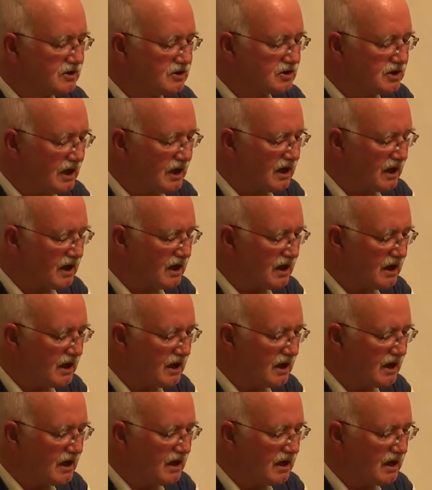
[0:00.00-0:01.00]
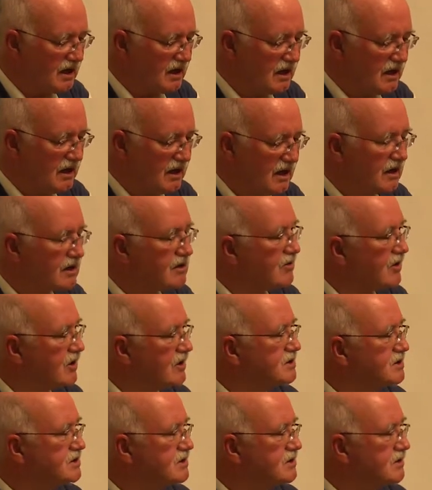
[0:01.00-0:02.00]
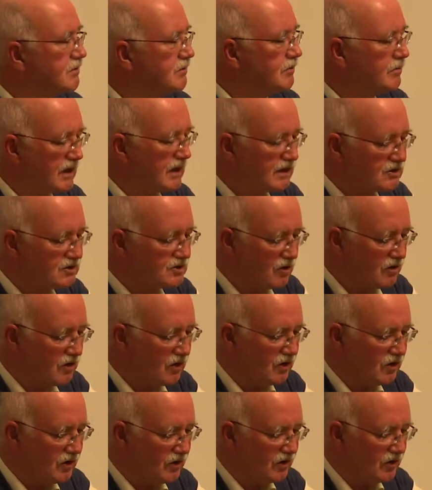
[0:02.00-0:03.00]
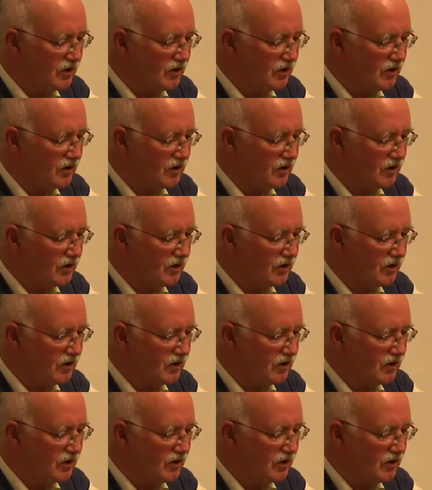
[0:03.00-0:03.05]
cheek, across my jaw.